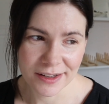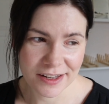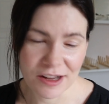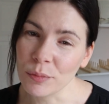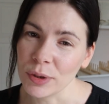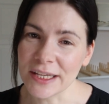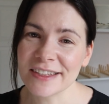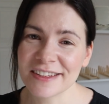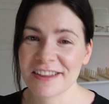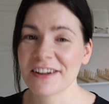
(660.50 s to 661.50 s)

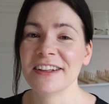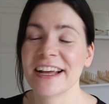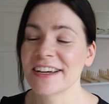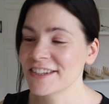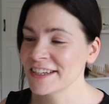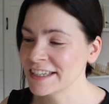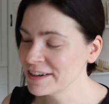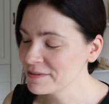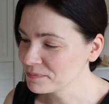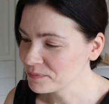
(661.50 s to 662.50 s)
complete the
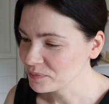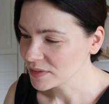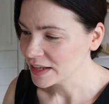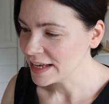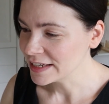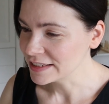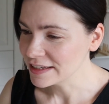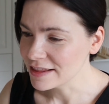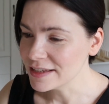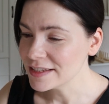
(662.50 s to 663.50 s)
collection. And
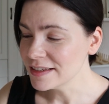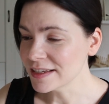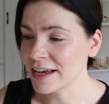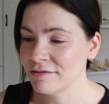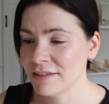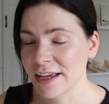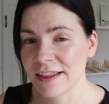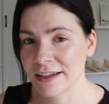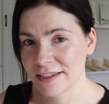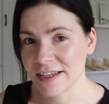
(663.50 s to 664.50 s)
this is kind of like
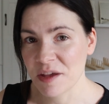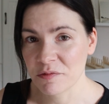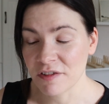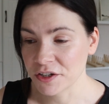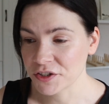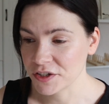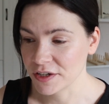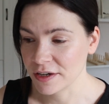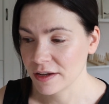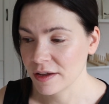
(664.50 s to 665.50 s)
that same
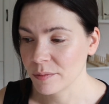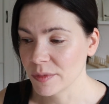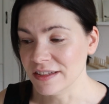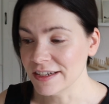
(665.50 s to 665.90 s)
function but